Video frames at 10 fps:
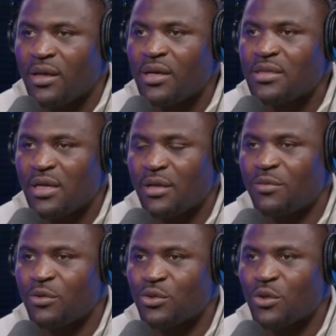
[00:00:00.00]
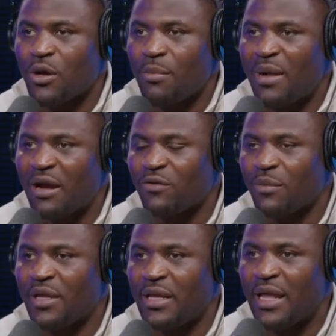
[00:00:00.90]
is able to come back
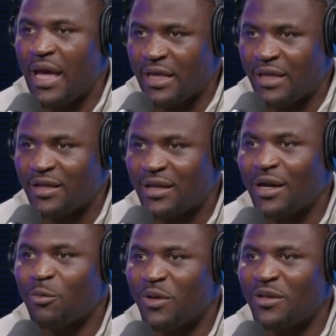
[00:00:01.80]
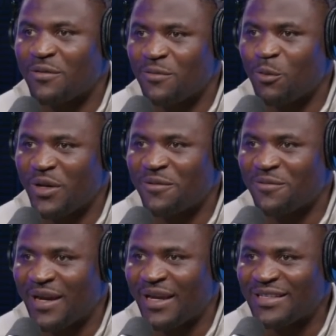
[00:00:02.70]
from the dead and win the
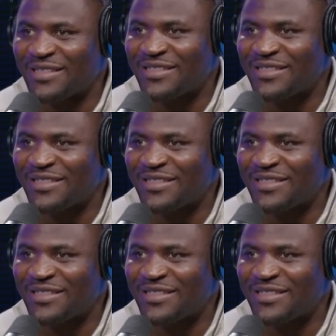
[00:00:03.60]
fight.